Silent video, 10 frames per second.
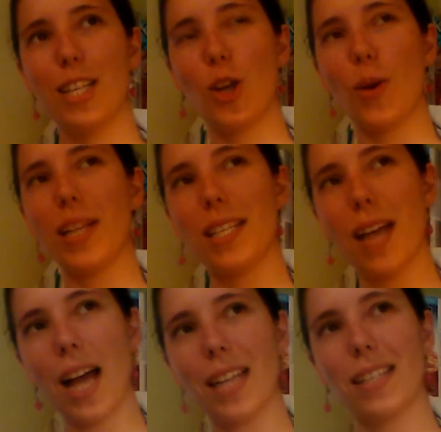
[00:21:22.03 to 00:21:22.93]
So it's
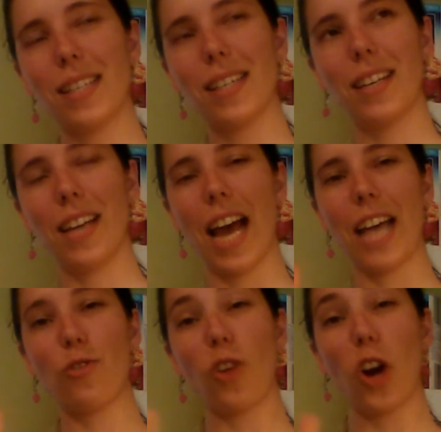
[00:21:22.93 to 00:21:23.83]
not,
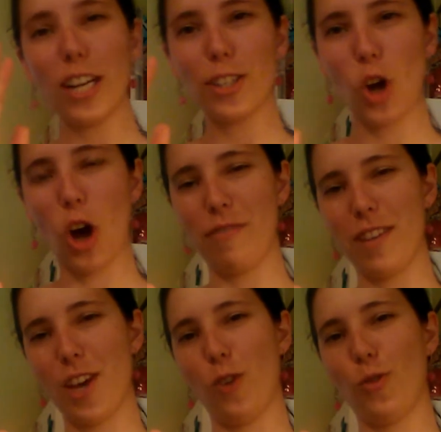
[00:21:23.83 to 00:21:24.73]
as far as coffee
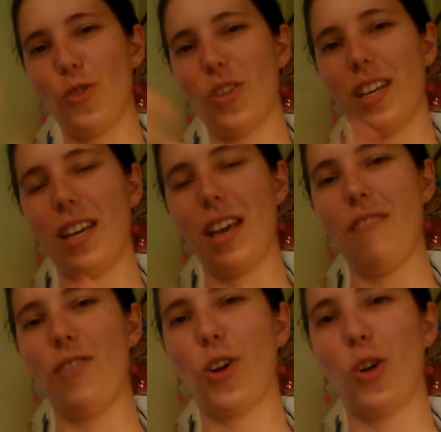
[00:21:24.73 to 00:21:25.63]
goes, if
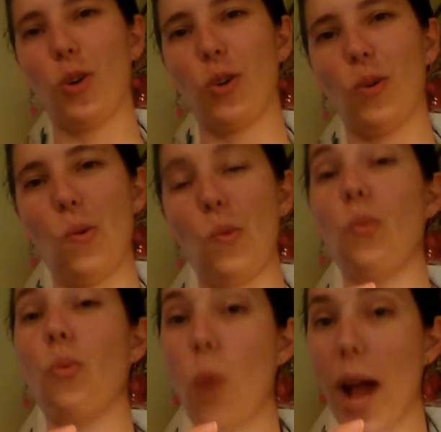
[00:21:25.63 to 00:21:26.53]
you're
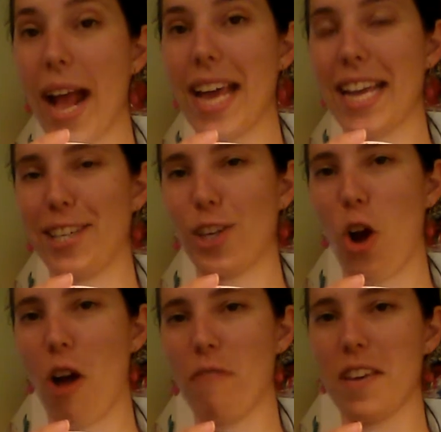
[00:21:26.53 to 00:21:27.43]
way into
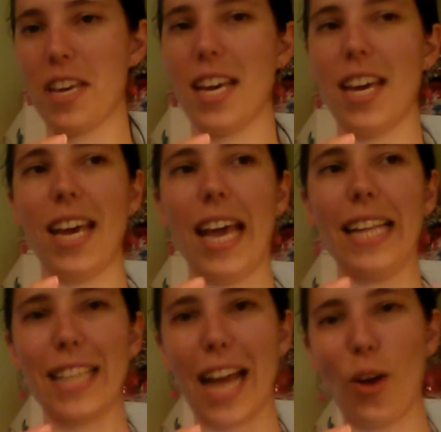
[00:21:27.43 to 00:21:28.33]
coffee,
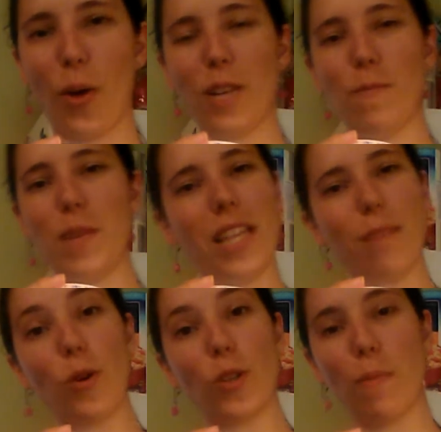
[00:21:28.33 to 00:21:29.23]
it's not going to be the
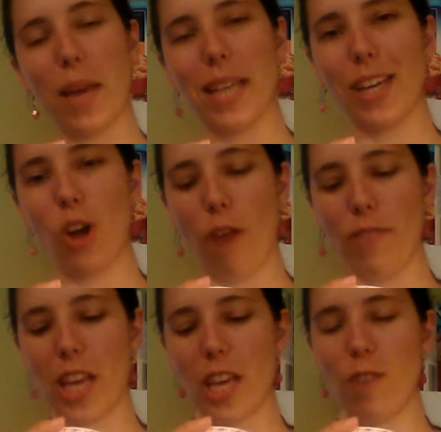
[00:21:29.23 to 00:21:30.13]
most amazing coffee
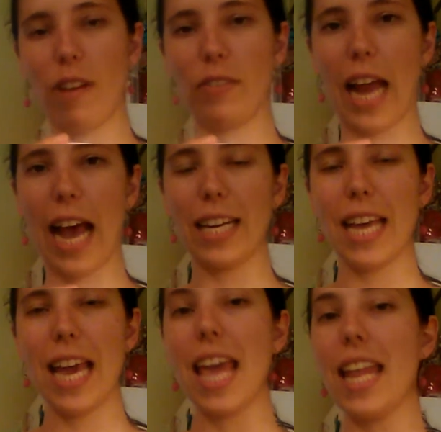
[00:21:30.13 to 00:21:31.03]
that you've ever had.
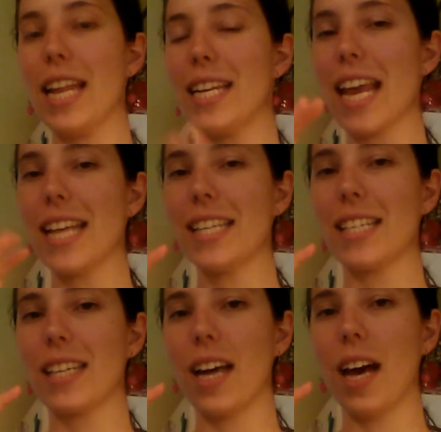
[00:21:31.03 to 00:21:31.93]
It
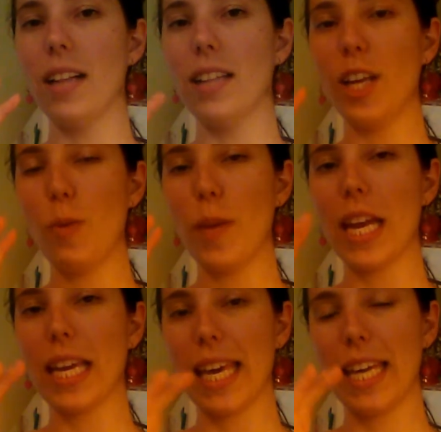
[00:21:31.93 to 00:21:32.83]
tastes a little bit
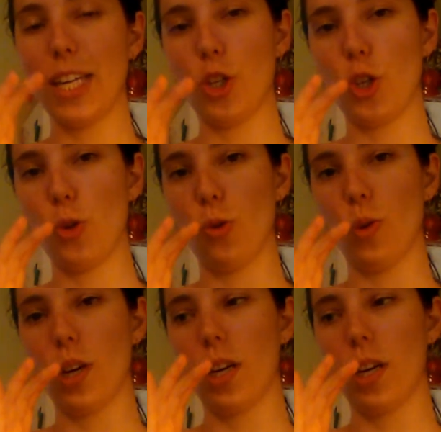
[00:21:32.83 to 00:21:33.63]
akin to